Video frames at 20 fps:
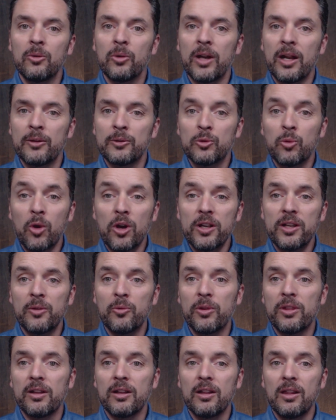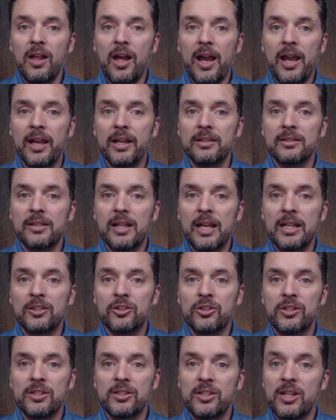When I was working with a client and
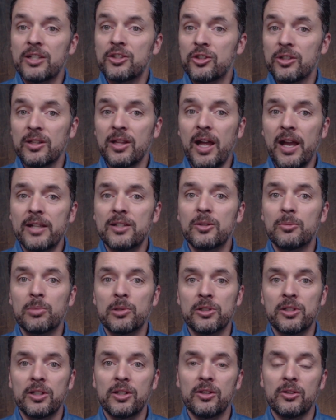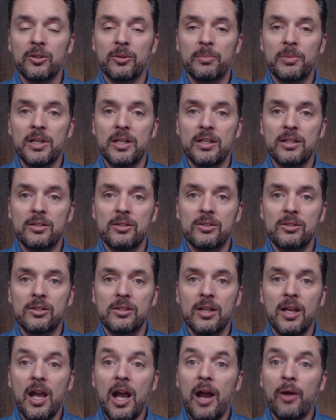she said she liked a particular piece,
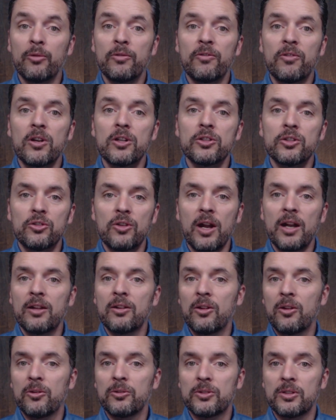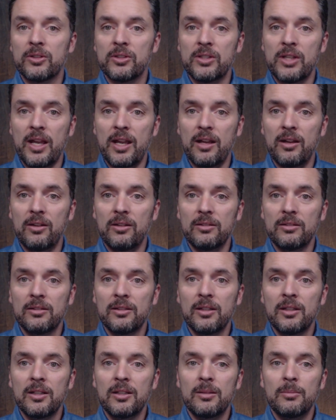I would first try to close a sale,
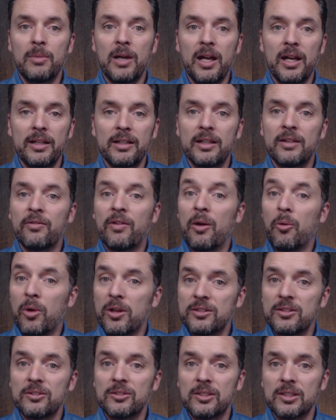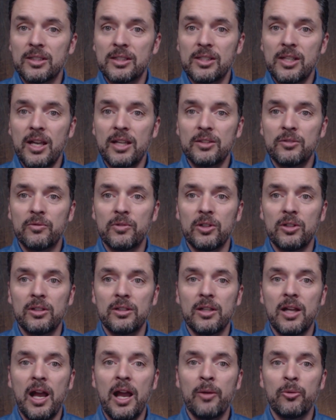but if I wasn't
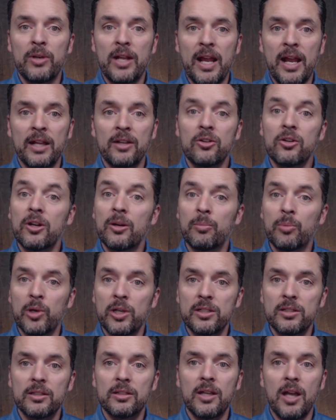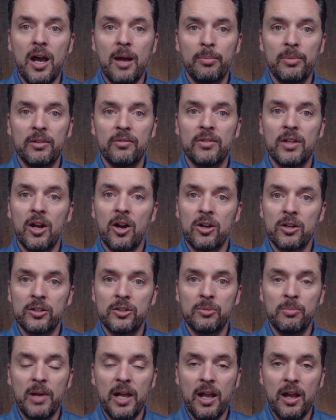successful, I would hand her a printed copy of the
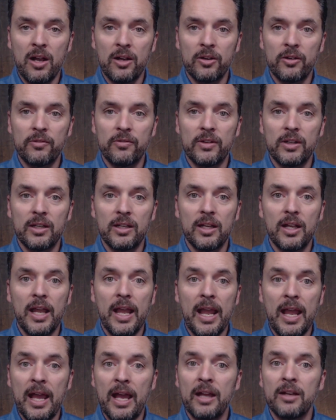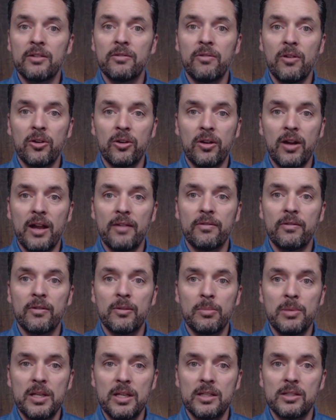artist's biography and a photograph of
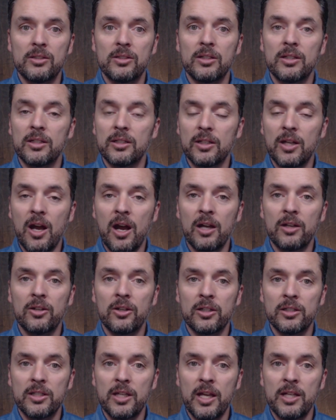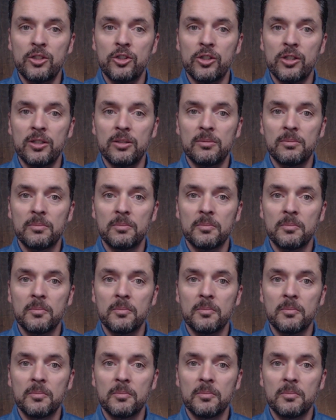the piece that had caught her attention.